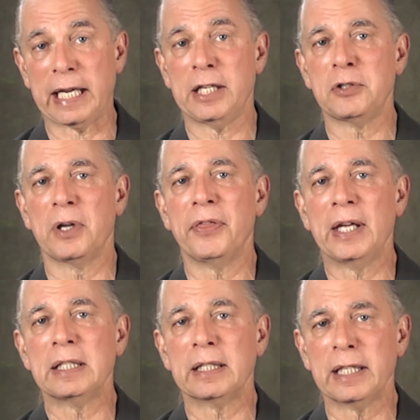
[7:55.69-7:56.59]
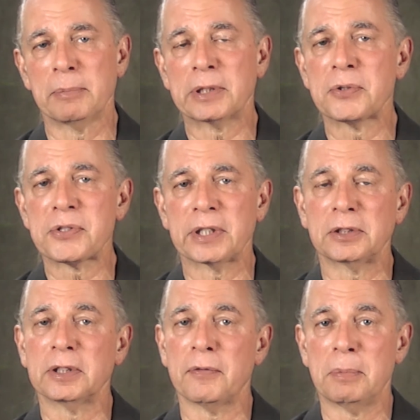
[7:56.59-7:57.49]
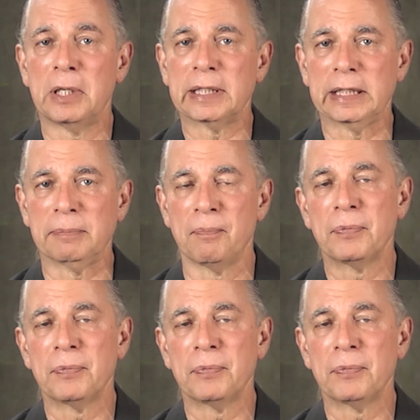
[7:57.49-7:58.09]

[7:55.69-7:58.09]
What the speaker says: and authentic chemical signal of the body.